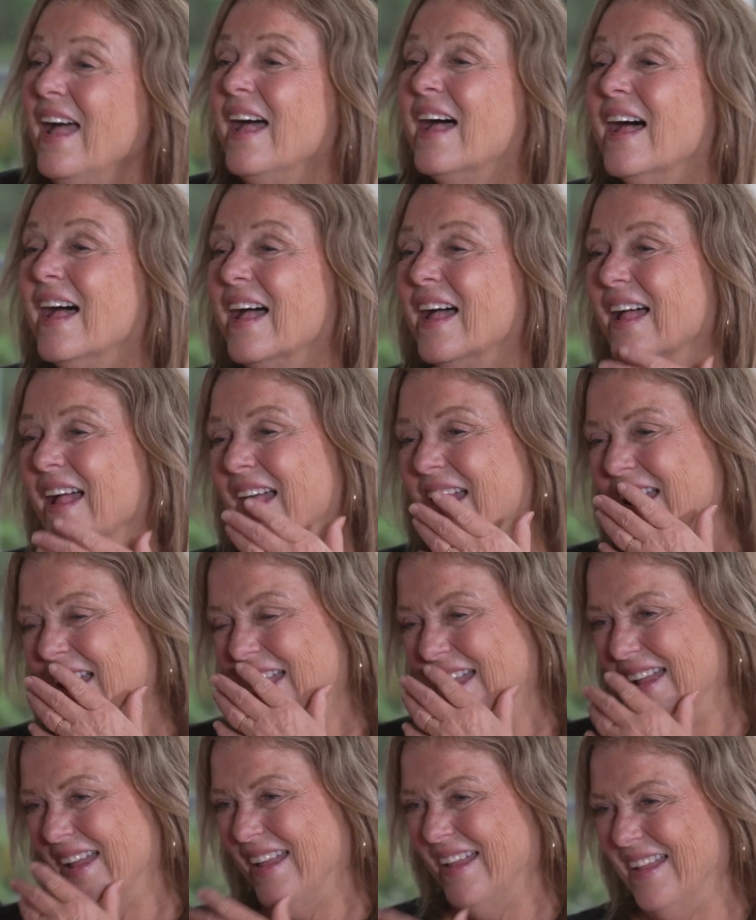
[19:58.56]
Can you
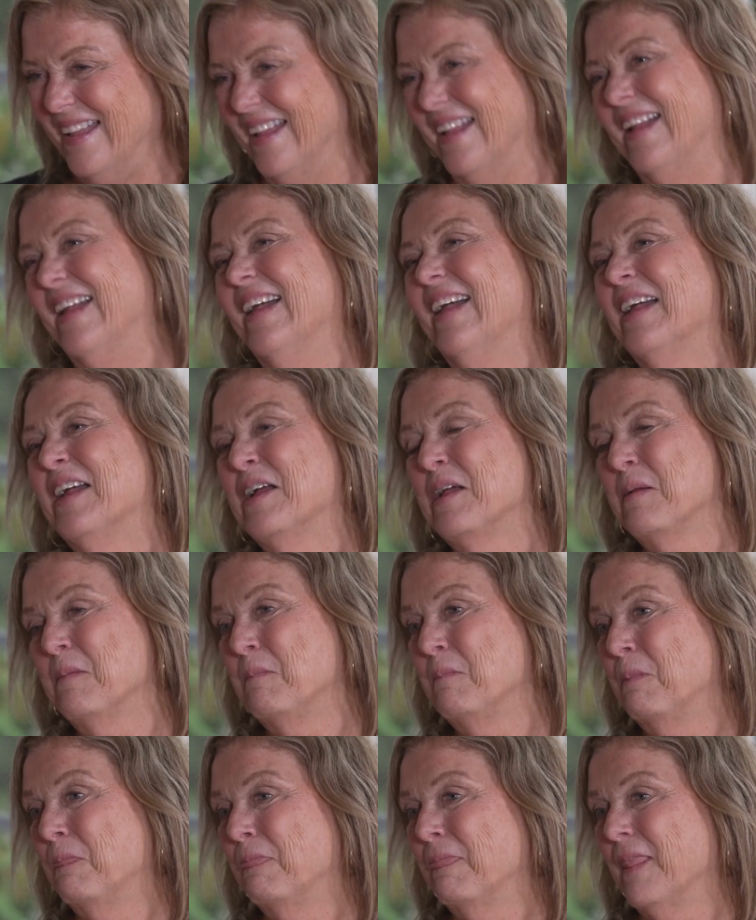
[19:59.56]
do it?
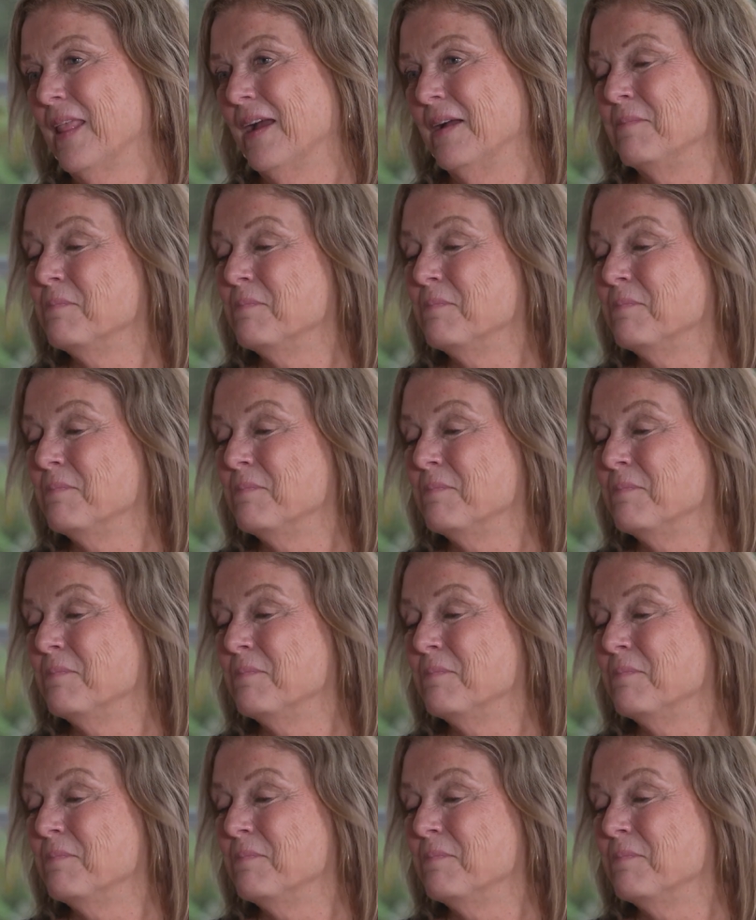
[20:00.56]
And you have a